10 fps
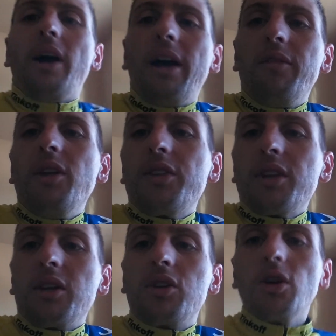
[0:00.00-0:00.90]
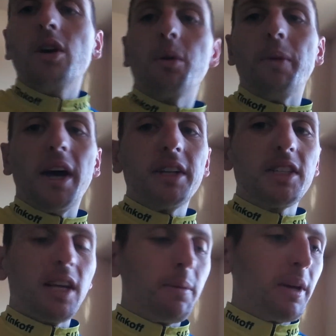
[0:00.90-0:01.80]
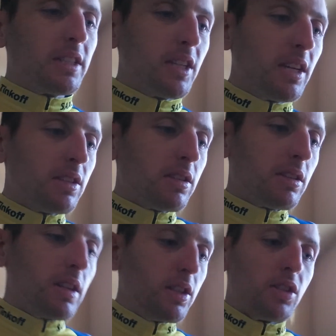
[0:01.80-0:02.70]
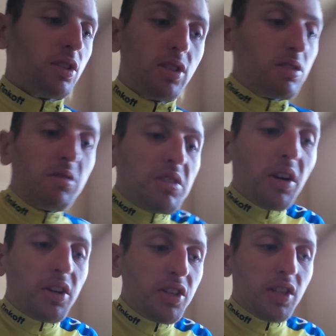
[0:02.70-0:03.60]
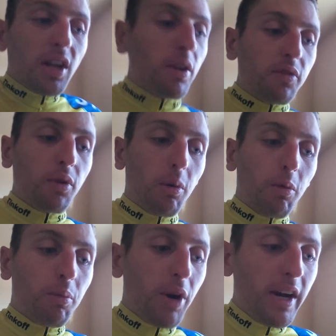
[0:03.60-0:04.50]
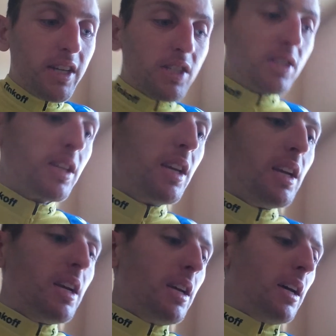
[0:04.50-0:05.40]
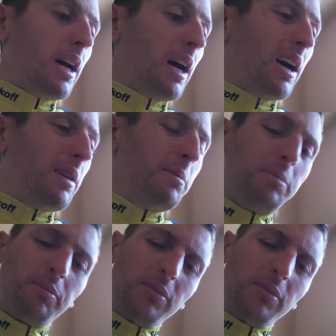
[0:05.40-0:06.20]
have nothing good or bad to say about disc. It's just, they're just another form of brakes. I